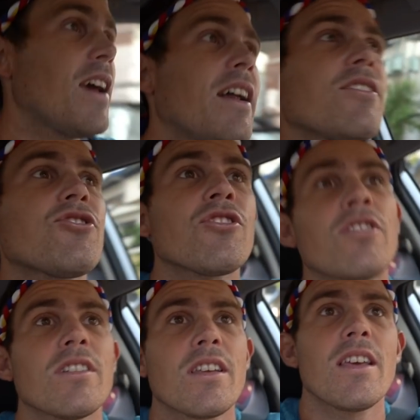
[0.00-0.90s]
and a
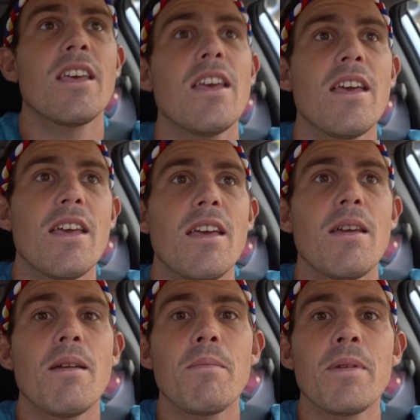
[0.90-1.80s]
shirt
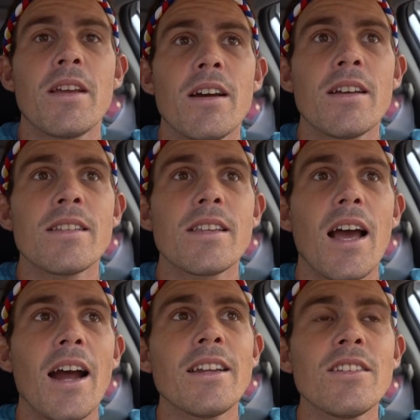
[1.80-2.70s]
because
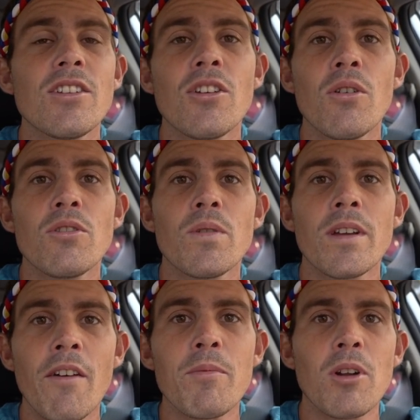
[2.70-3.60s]
I need to go to a
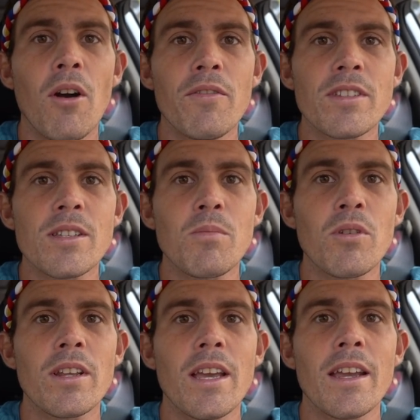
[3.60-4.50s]
government office this
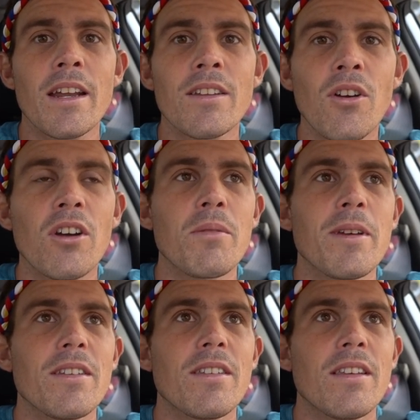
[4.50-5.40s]
morning and get a
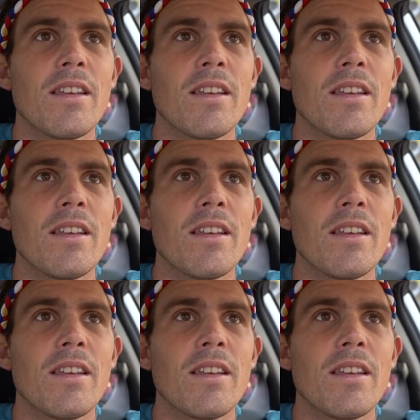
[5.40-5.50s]
document.